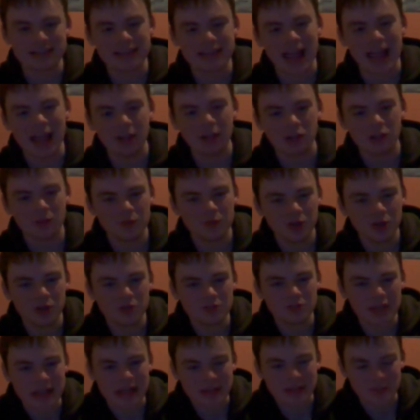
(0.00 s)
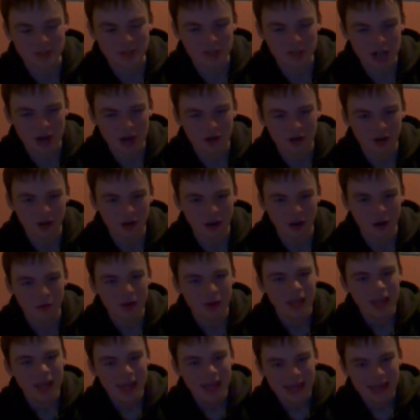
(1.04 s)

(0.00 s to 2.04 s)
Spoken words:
ties up the loose ends with Jericho.